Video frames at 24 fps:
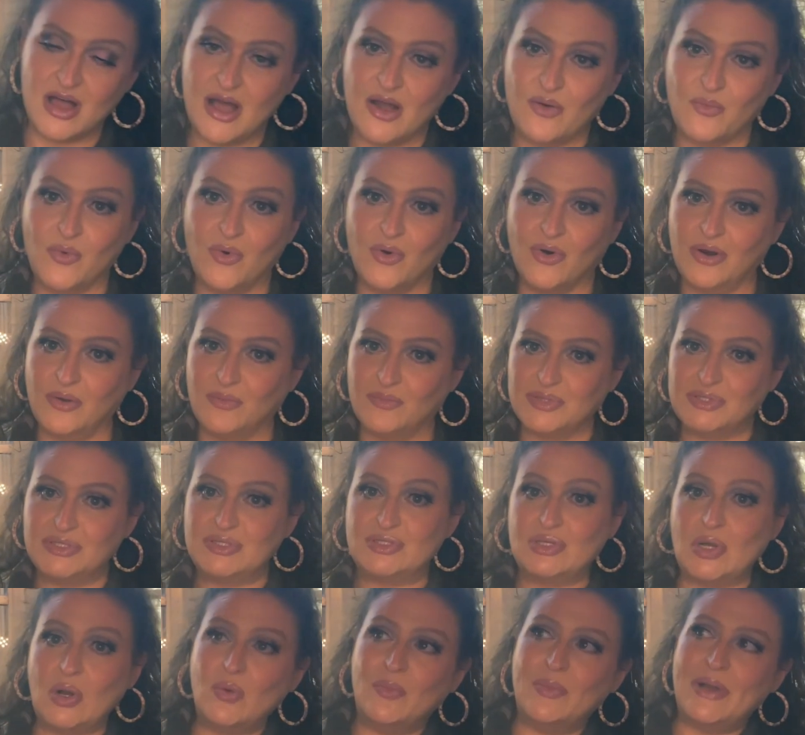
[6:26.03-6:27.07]
I want them
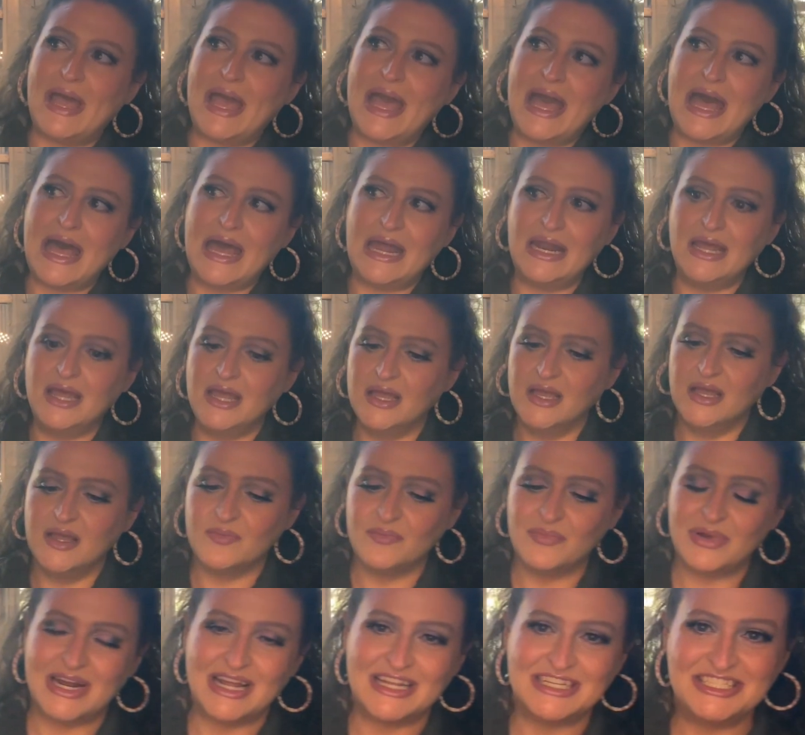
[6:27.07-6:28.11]
so bad,
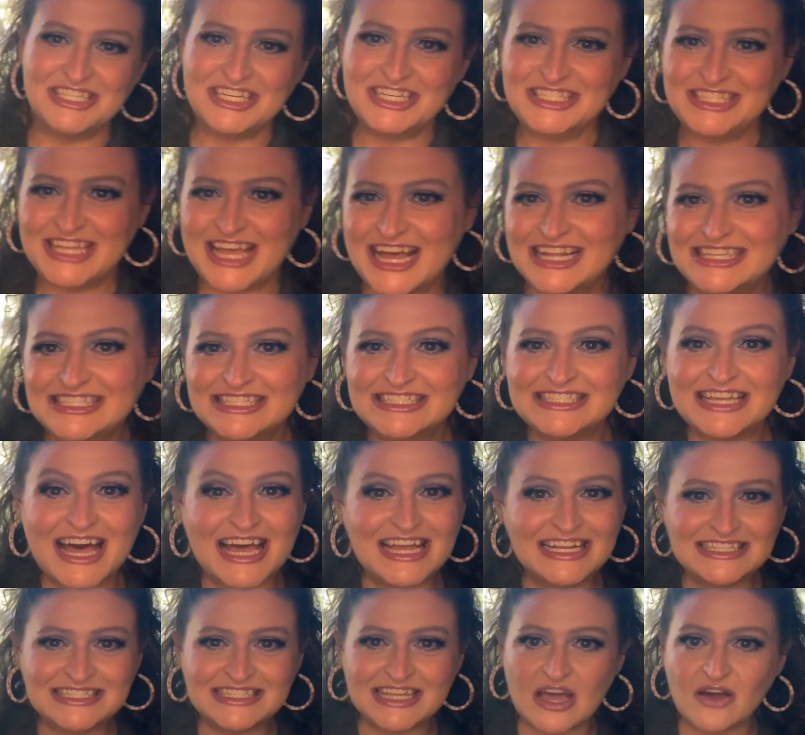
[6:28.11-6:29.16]
but I just had to
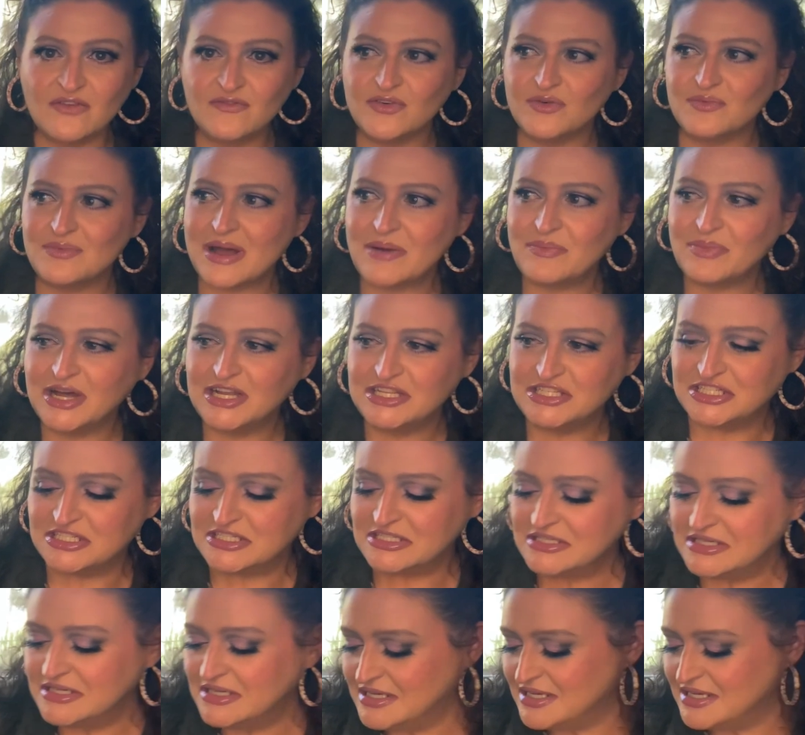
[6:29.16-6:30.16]
tighten down for my budget.